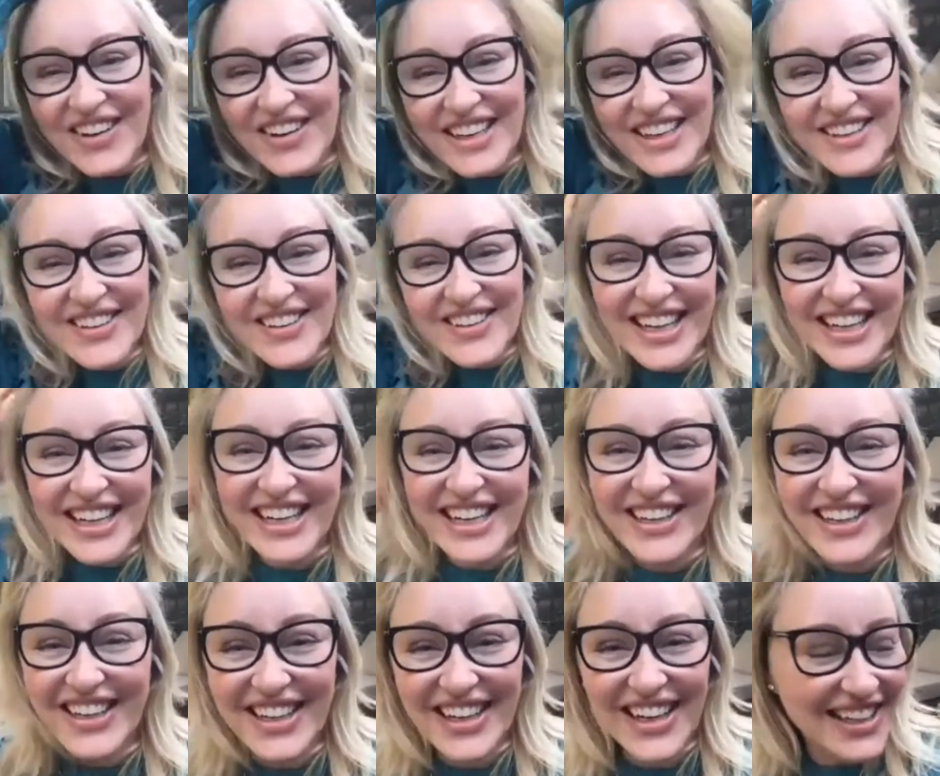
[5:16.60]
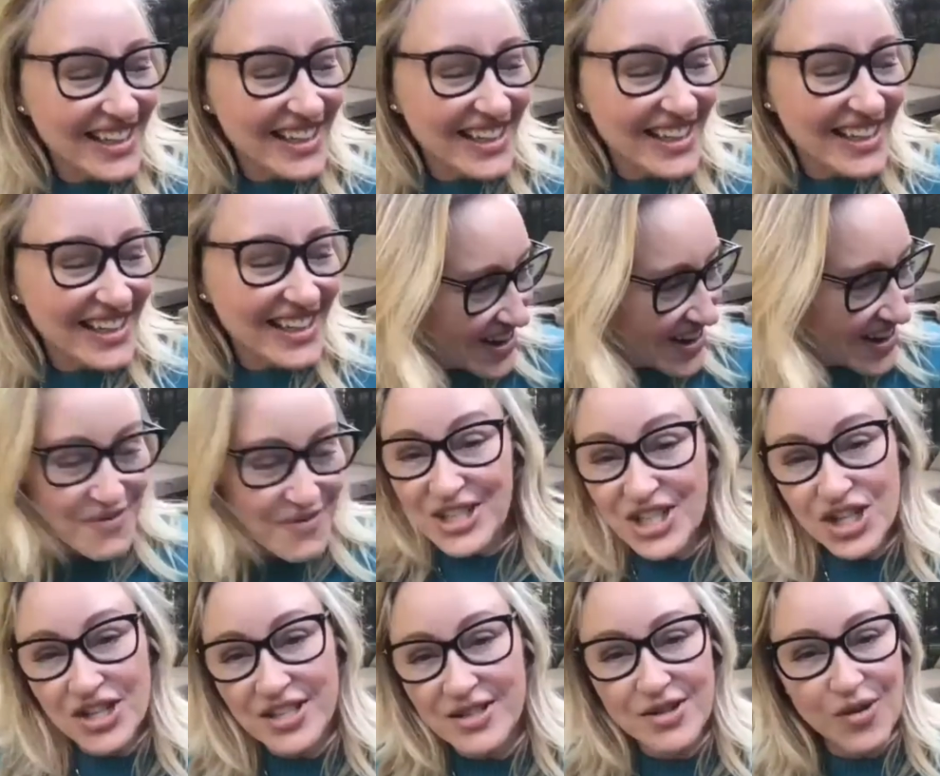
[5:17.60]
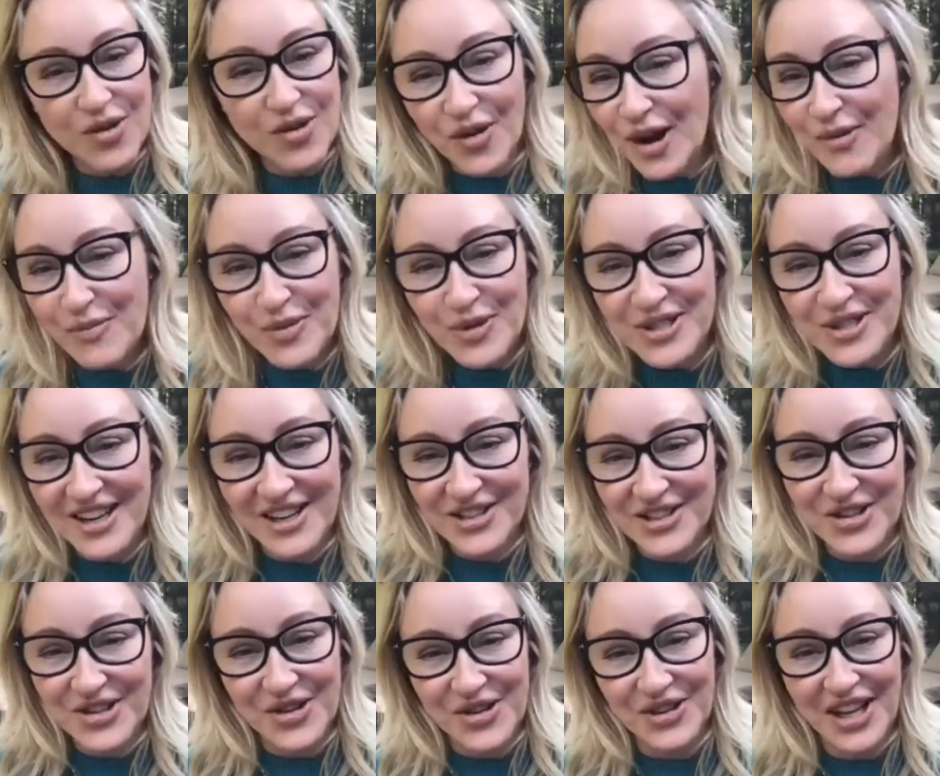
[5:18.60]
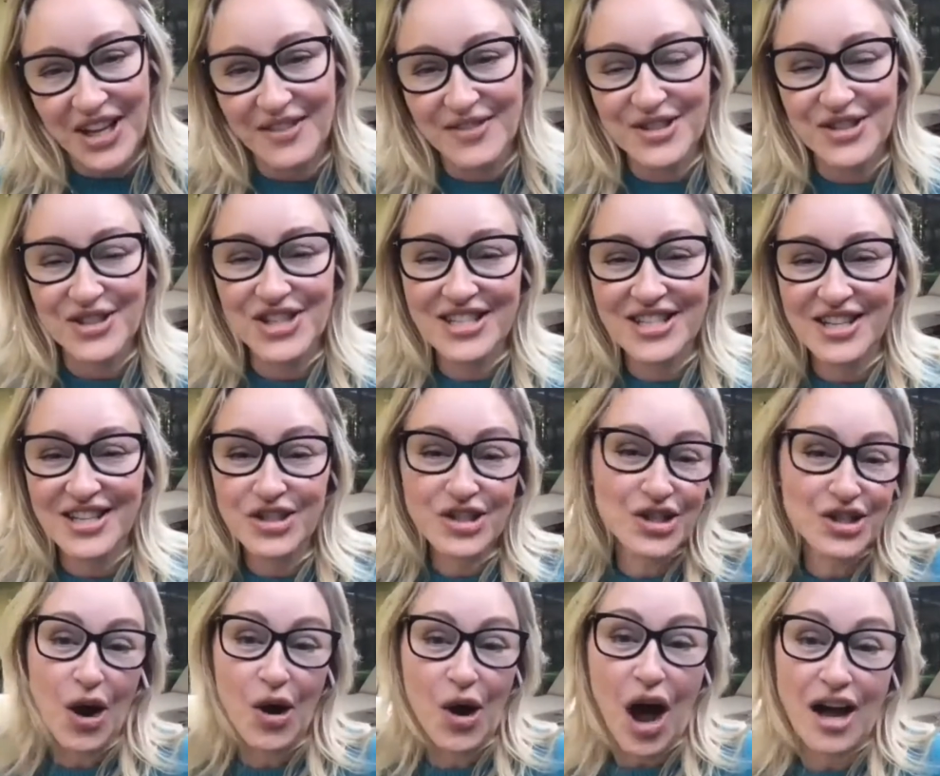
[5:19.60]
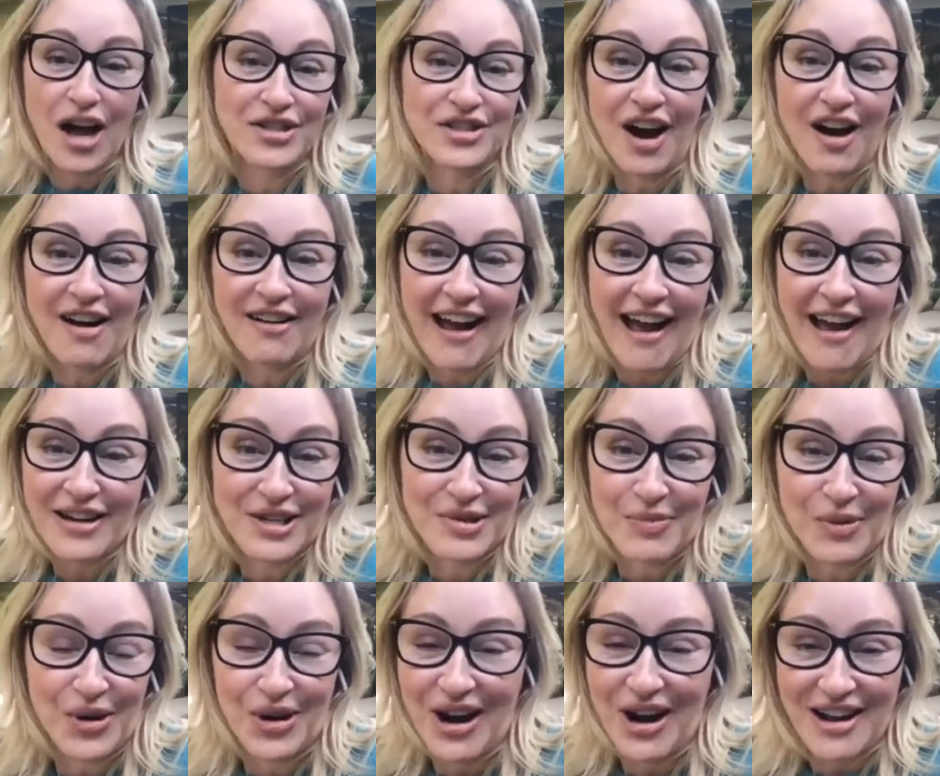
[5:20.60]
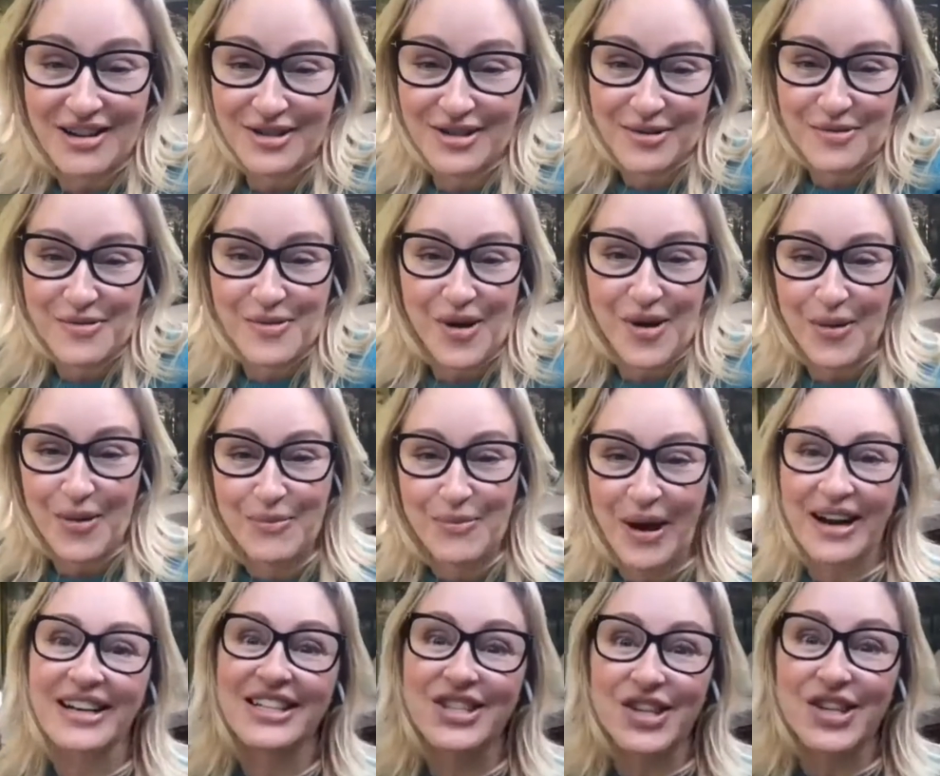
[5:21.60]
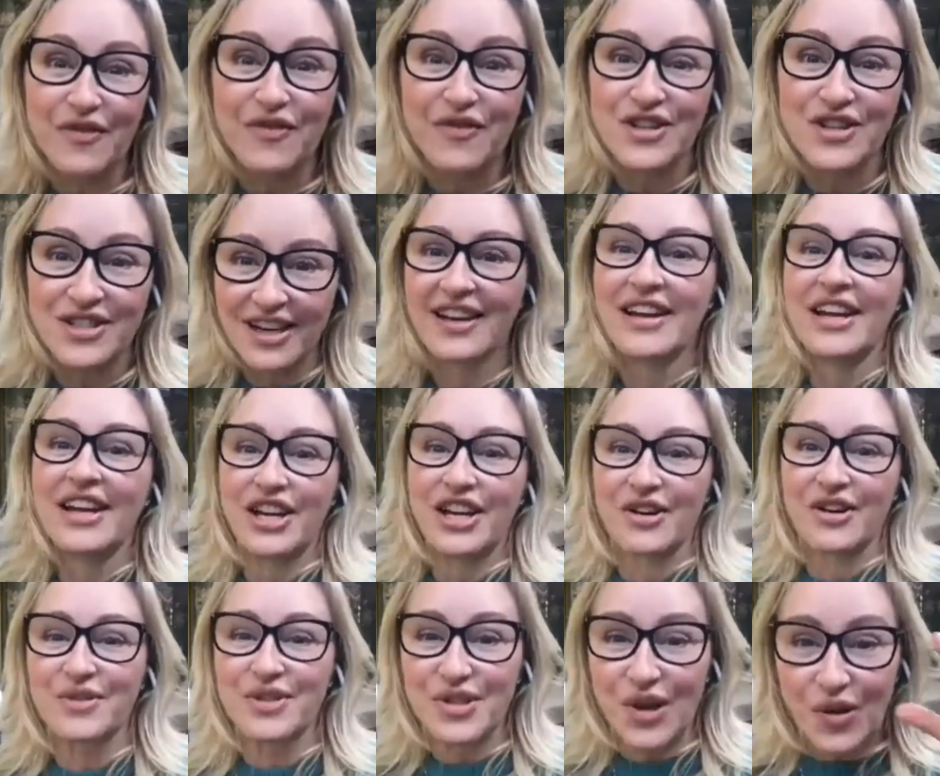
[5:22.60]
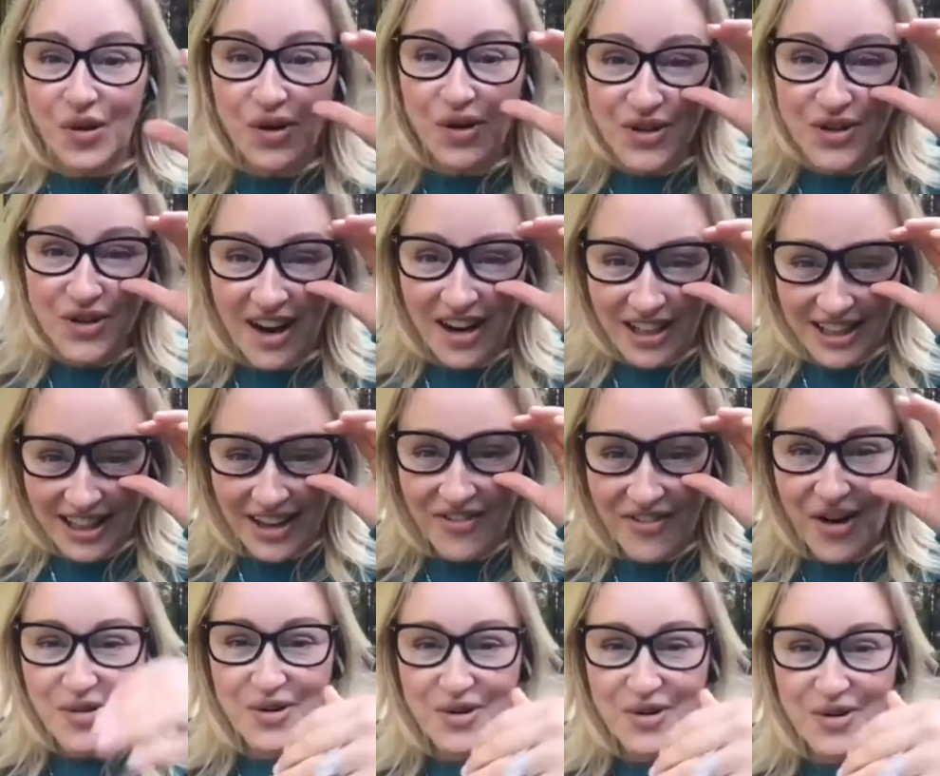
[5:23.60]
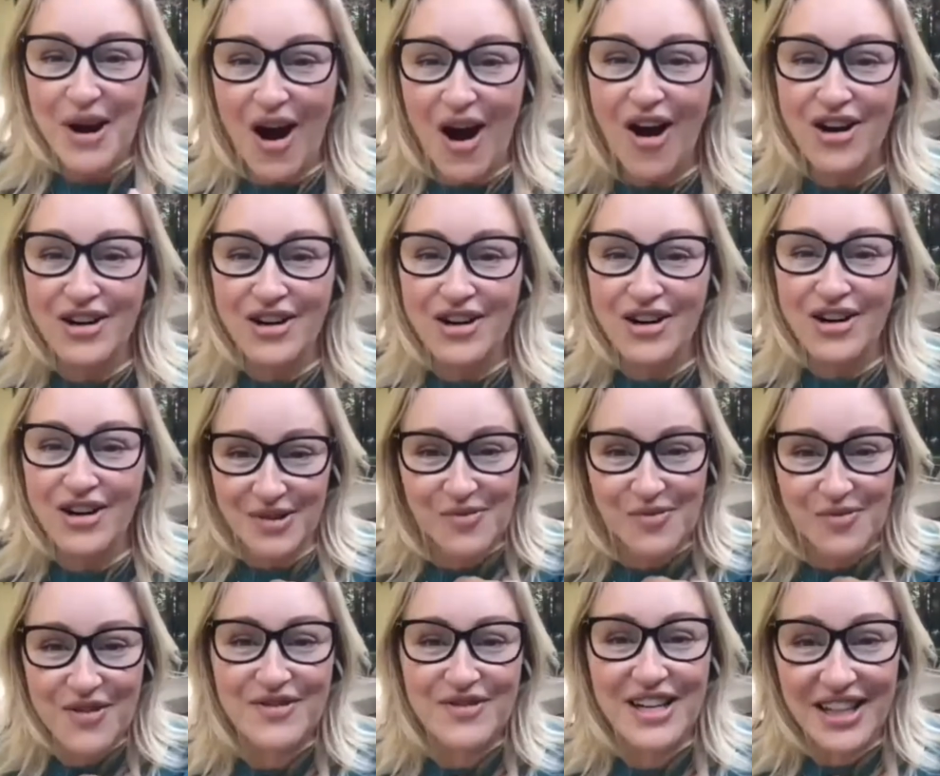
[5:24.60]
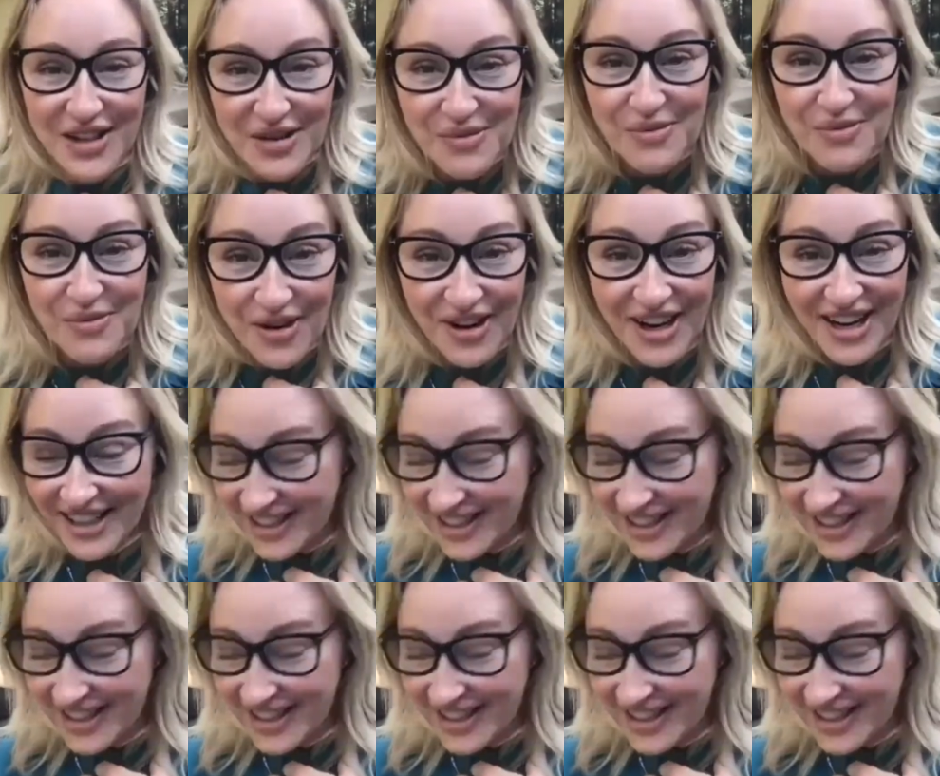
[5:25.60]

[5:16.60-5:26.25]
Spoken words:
Okay, good, good. I'll let her know. I mean, she's grown up with dogs her whole life. So she's a dog expert, as it were. But it's her first, you know, solo dog. They've always been our dogs that we've done the rearing.